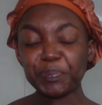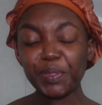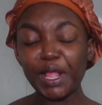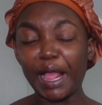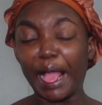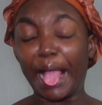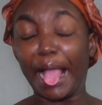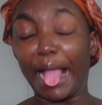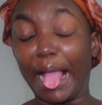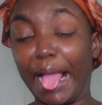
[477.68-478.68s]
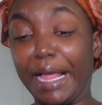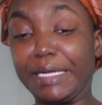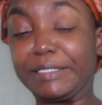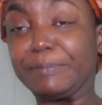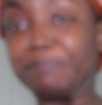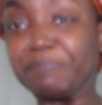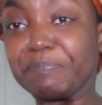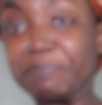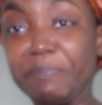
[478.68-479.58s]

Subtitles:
(silence)